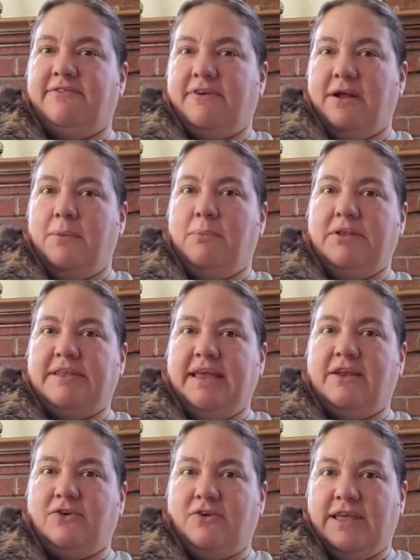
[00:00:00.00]
from
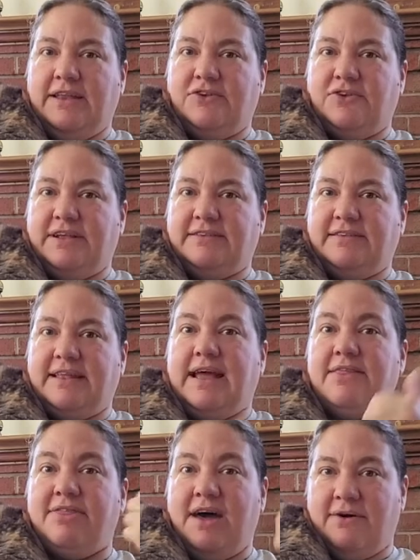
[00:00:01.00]
Botanical Interests that I
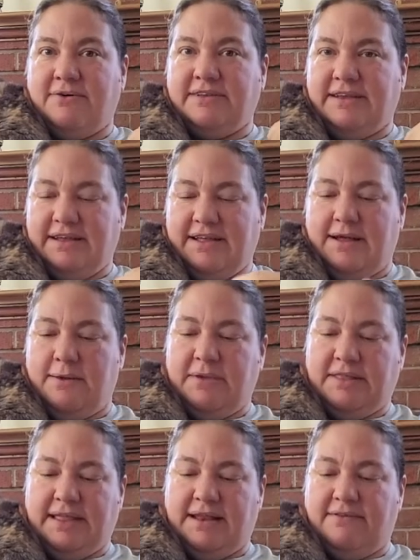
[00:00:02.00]
thought was going to come at
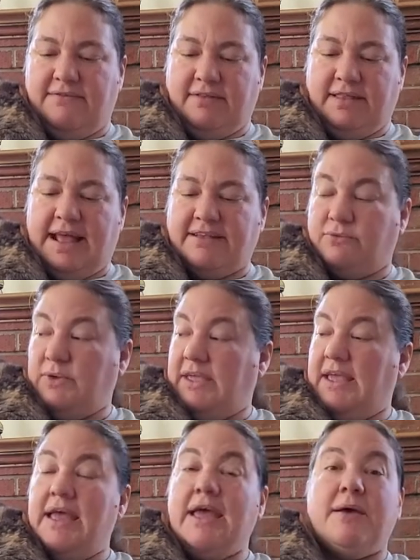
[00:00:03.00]
the end of last
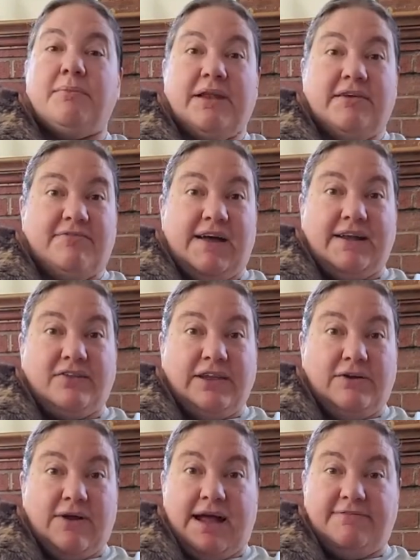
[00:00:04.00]
week, but it finally
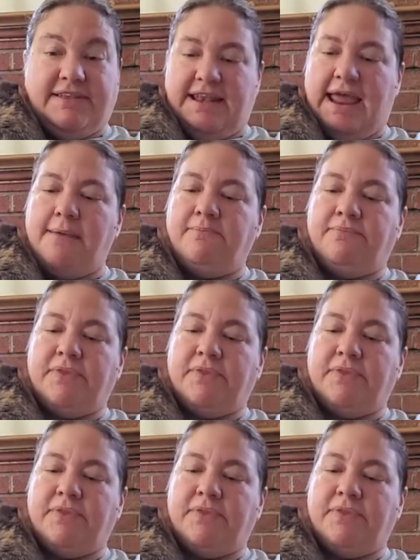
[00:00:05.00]
arrived today.